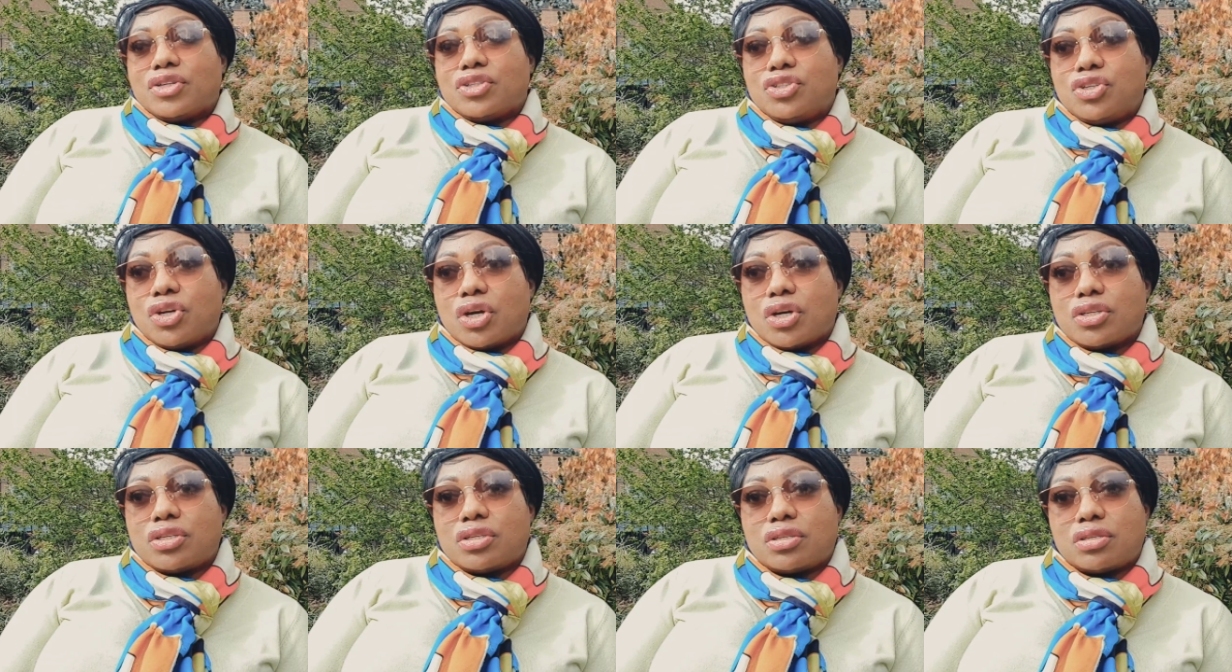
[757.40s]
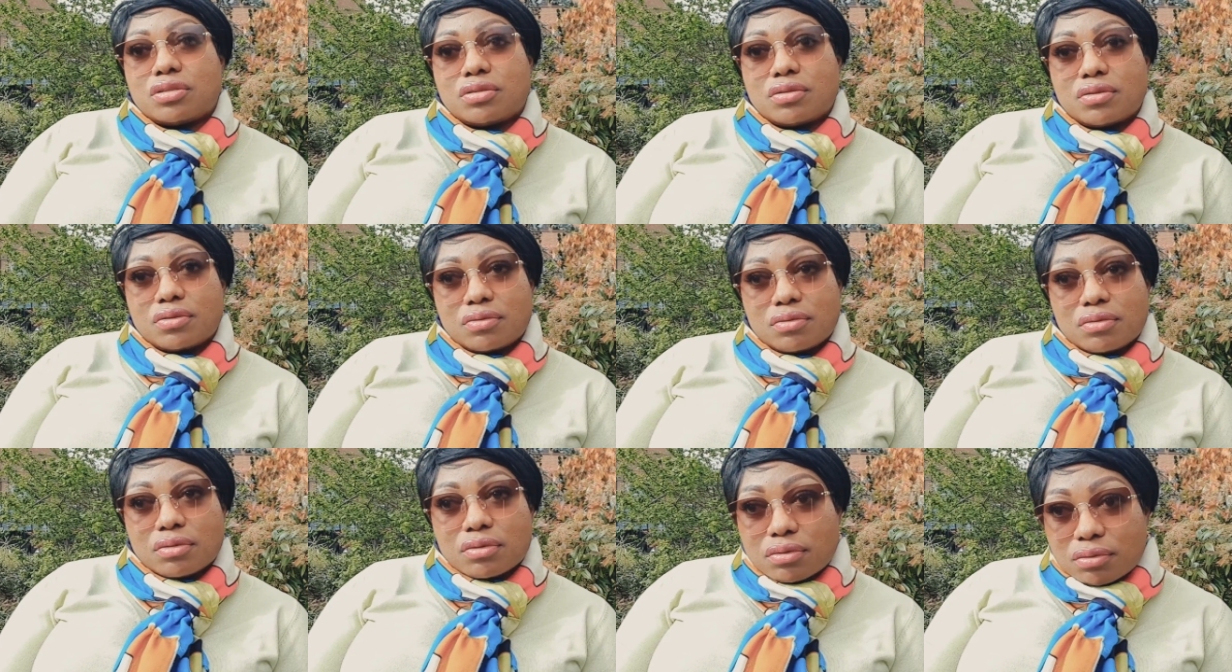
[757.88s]
Just
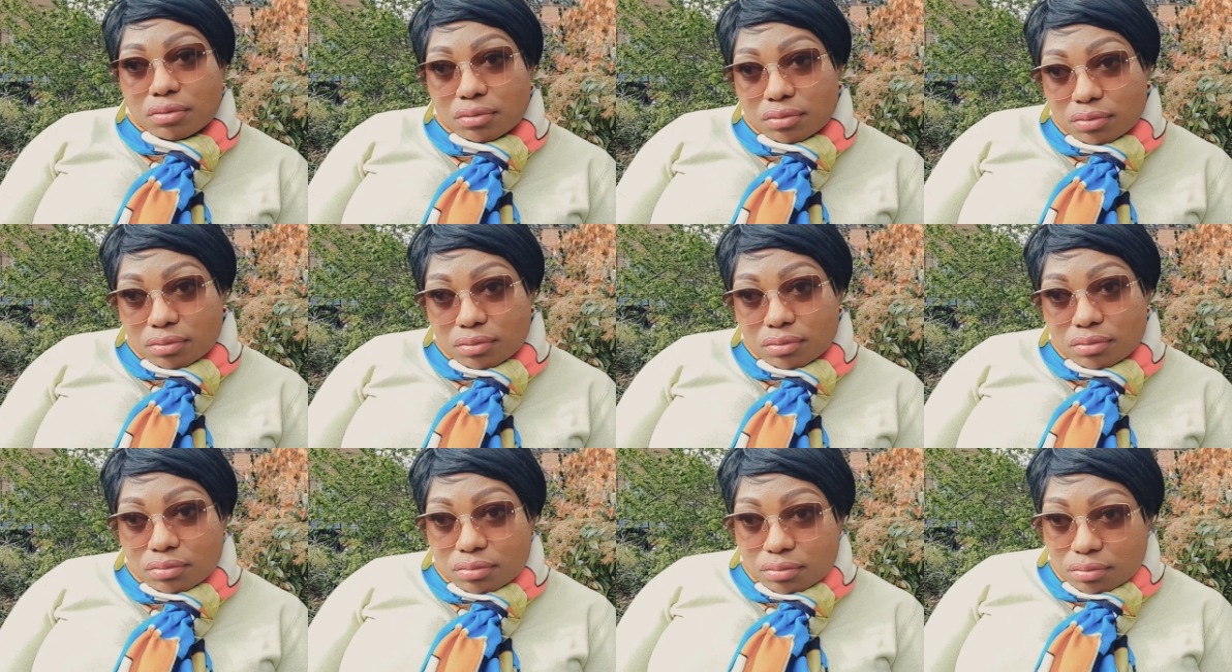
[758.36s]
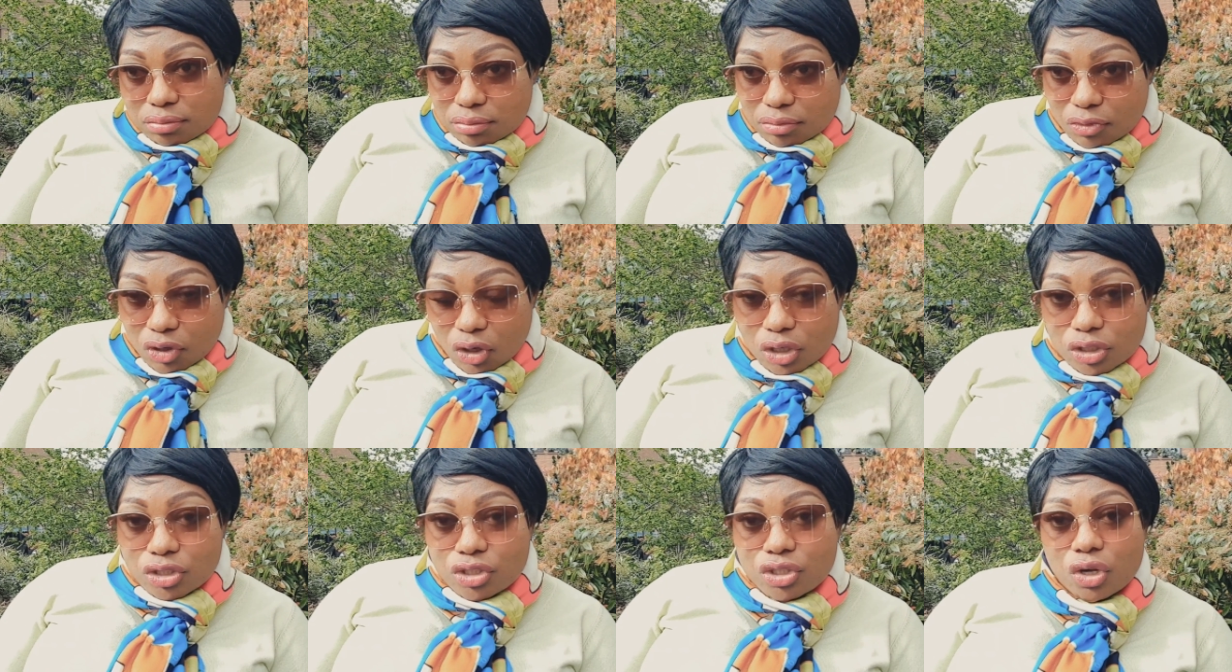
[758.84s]

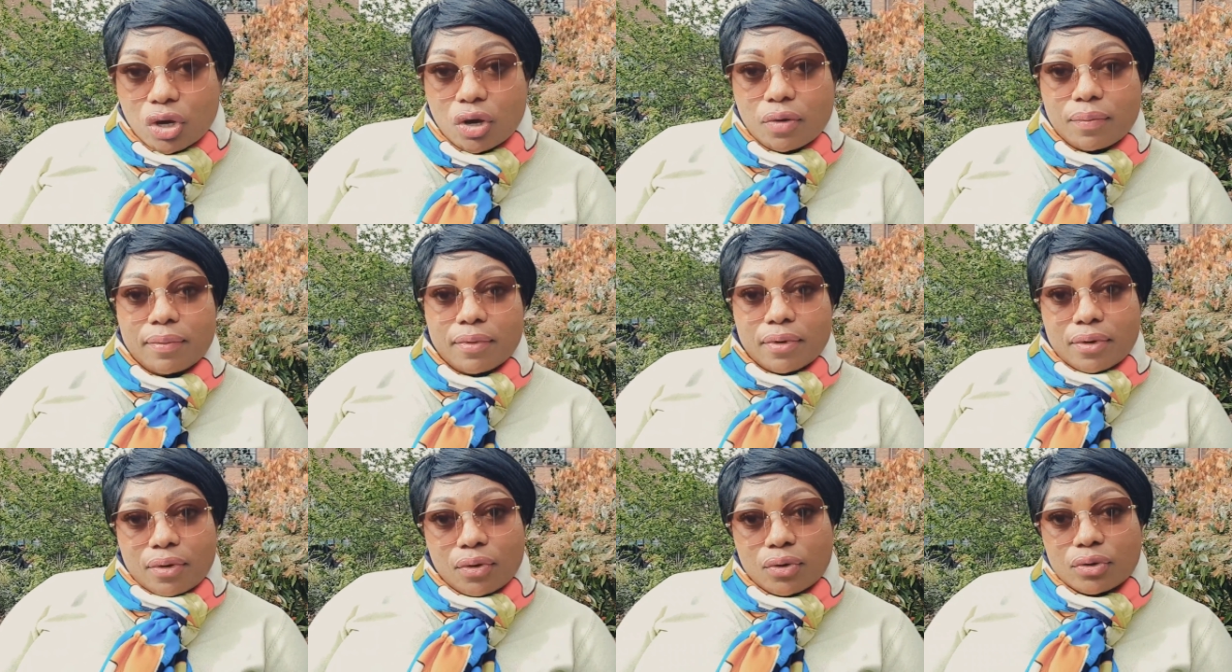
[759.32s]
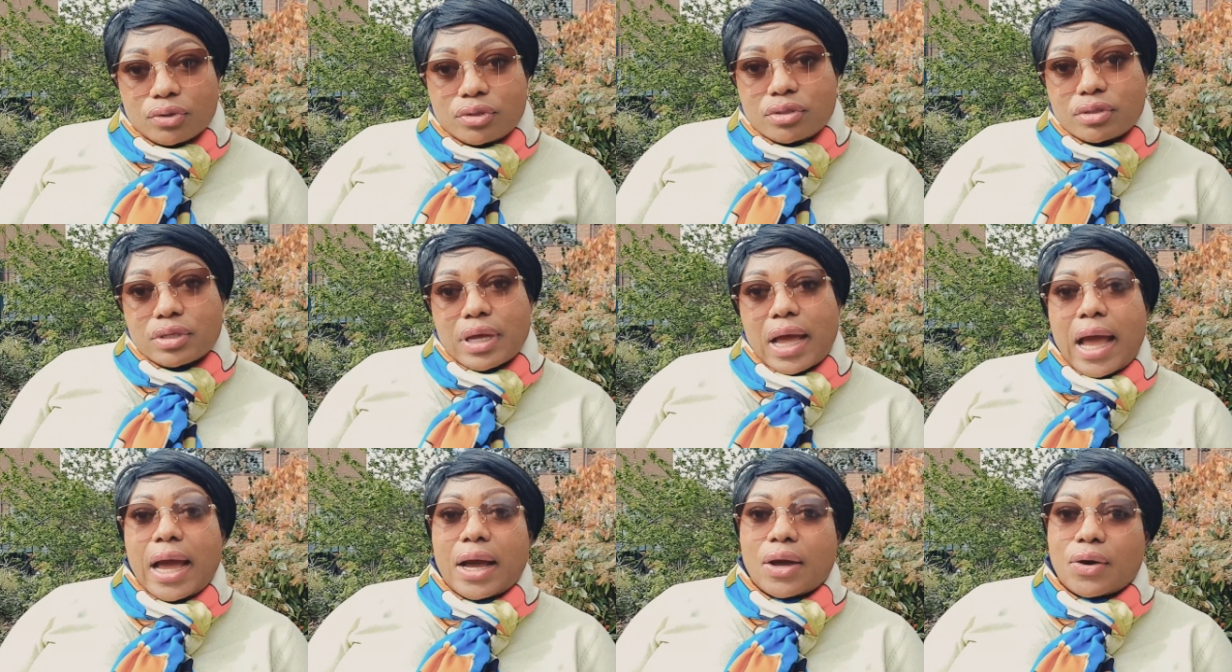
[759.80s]
cut your
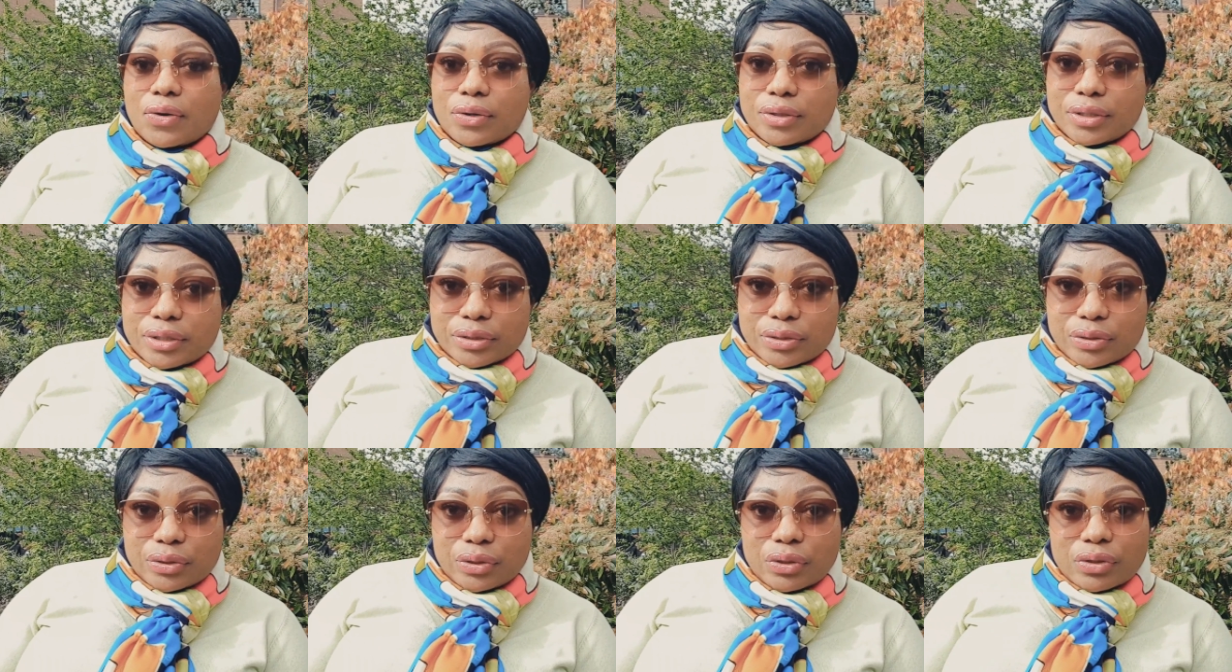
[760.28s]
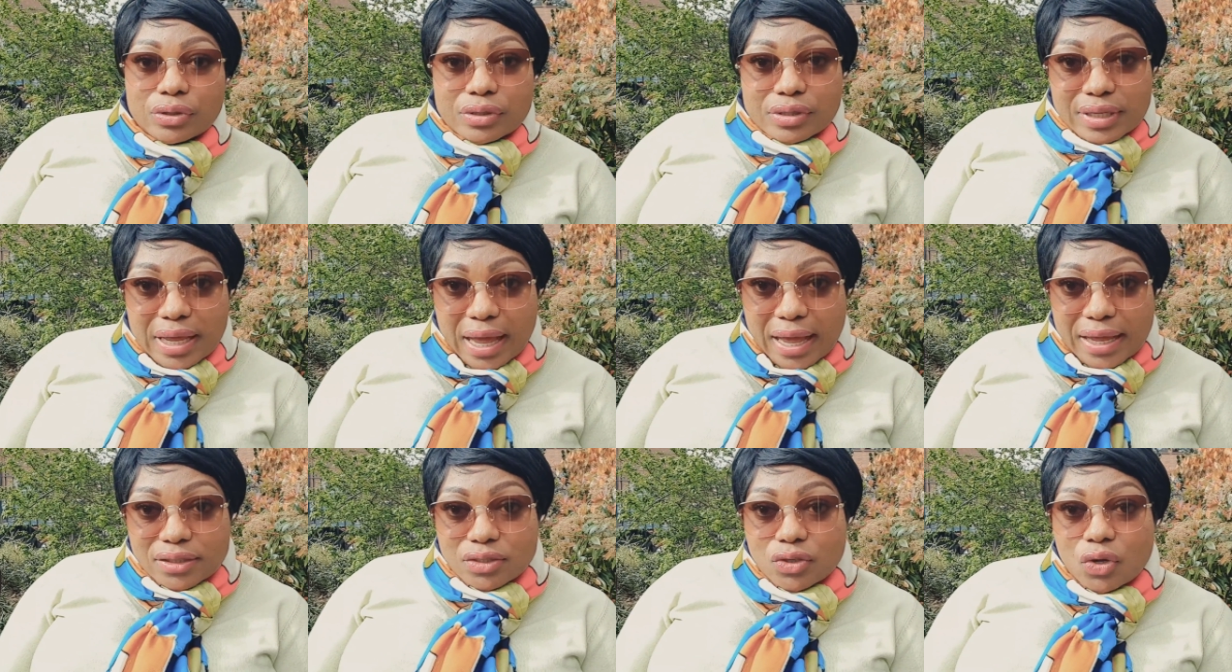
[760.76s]
coat according to your
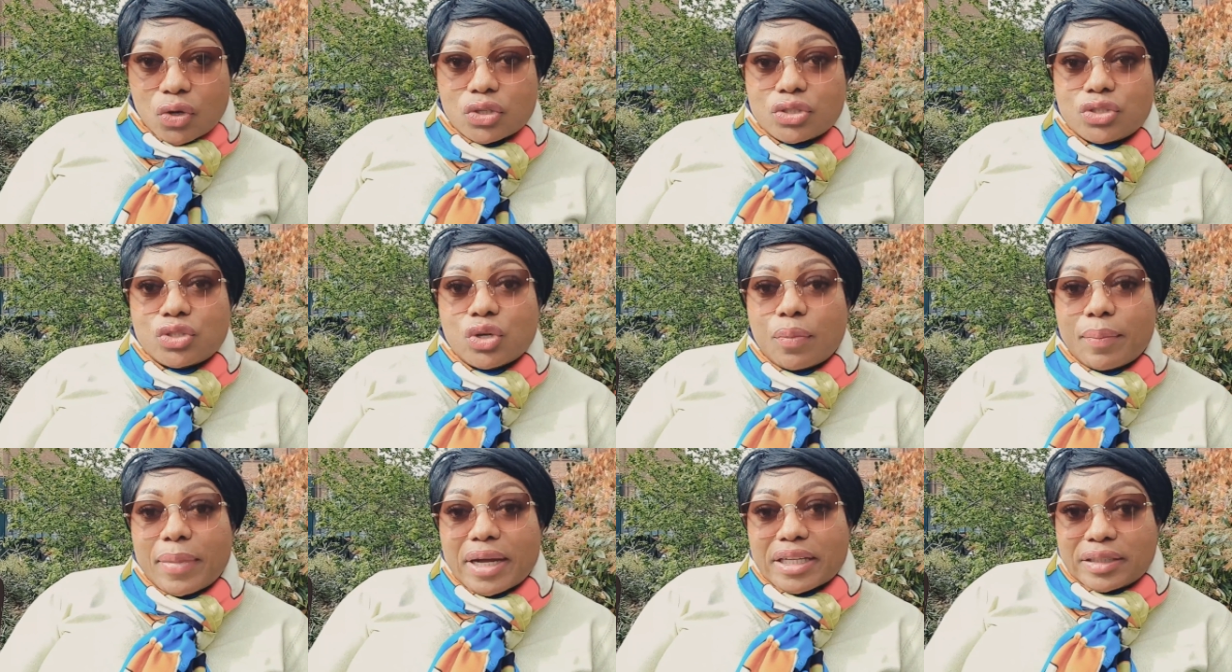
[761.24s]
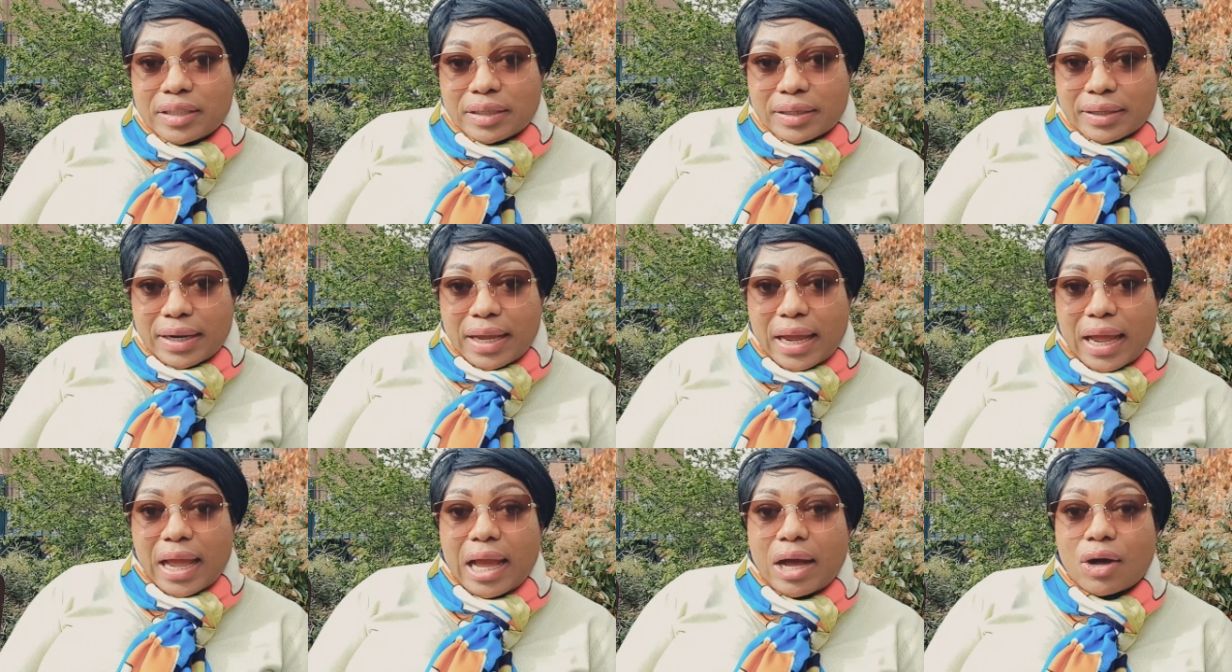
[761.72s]
size, cut your
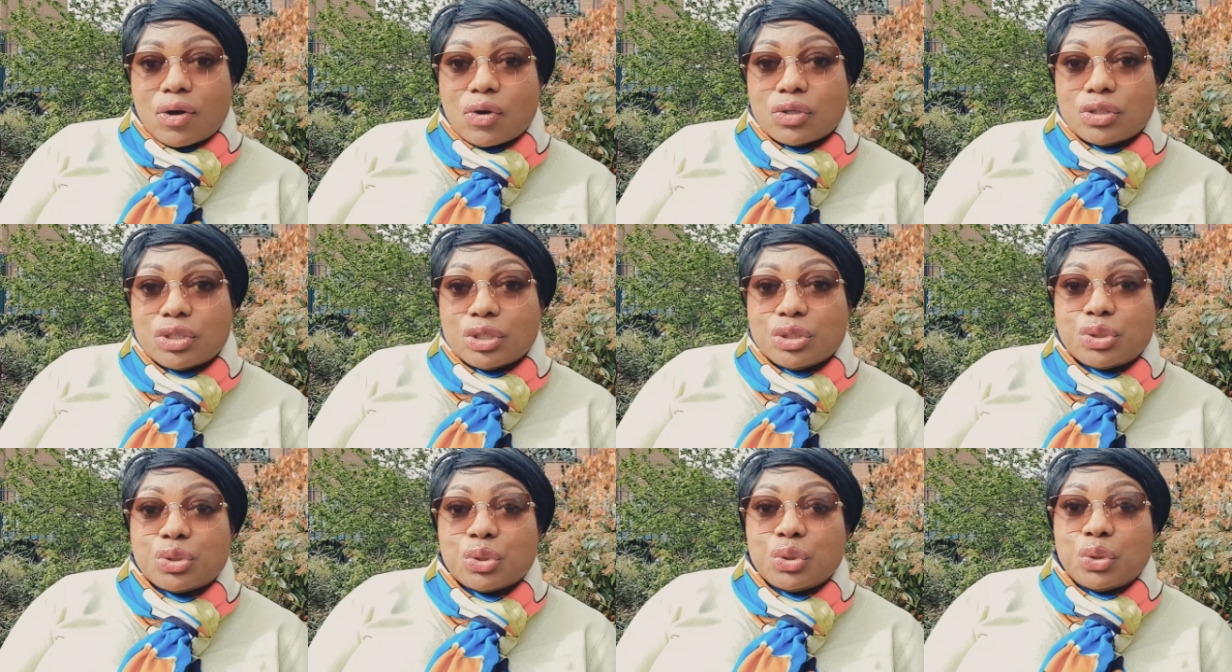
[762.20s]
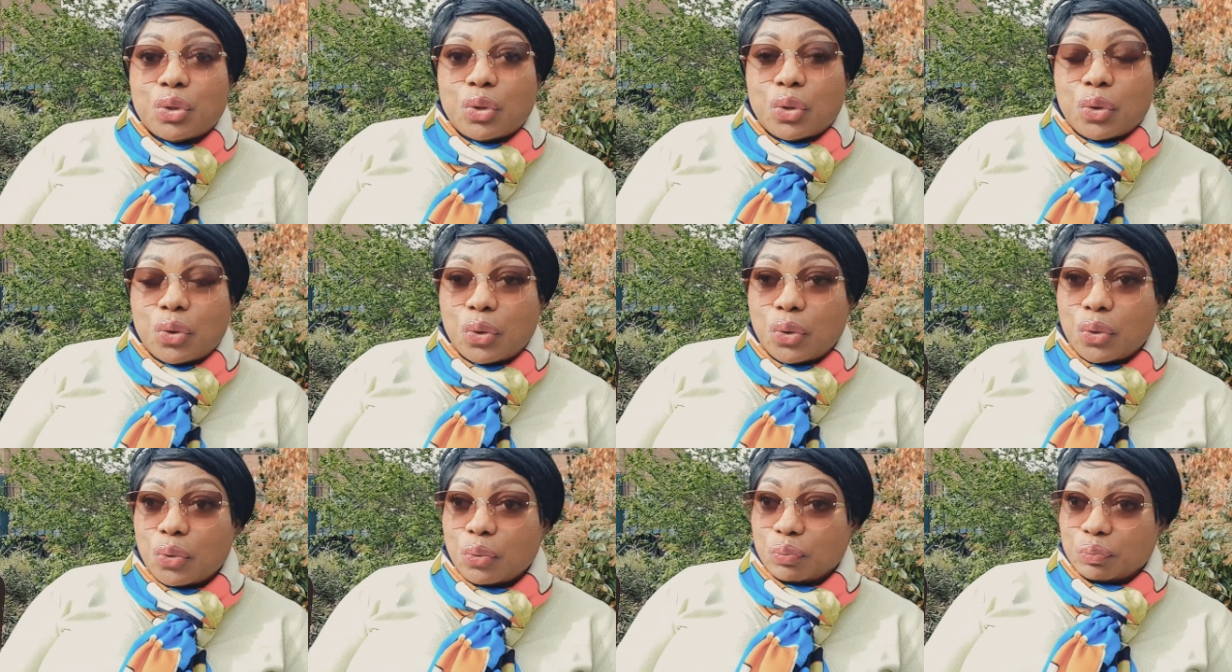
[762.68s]
material according to your